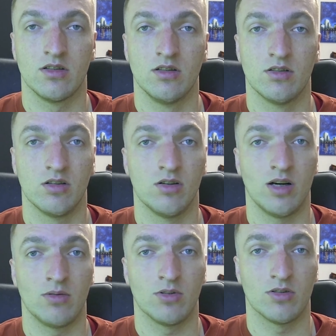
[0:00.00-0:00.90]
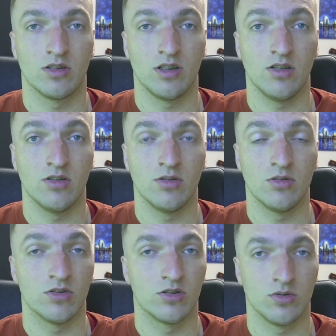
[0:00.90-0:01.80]
So I will see you
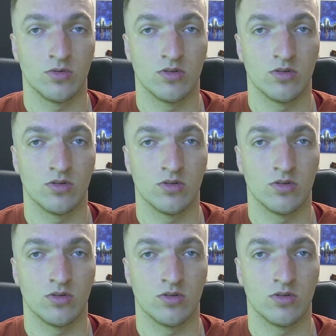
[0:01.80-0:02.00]
soon.